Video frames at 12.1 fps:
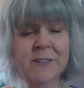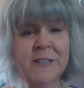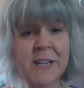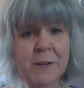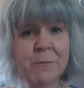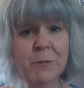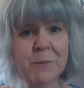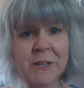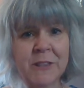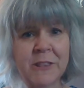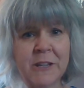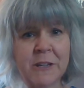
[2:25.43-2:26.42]
Take a moment
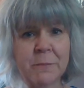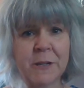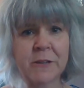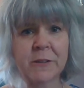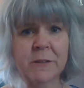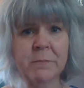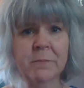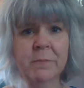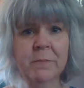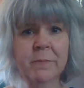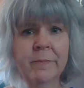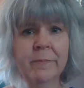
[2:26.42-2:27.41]
and think about them.
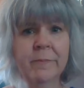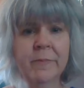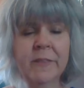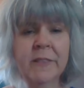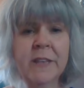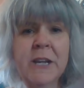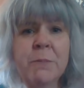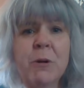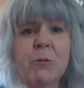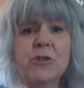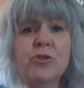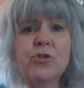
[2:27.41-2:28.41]
Think about
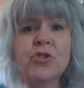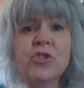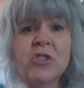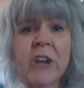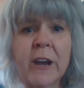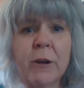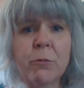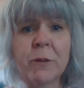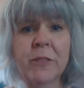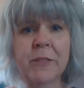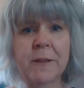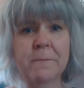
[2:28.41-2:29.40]
what you share
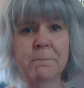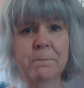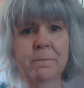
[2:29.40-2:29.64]
with them.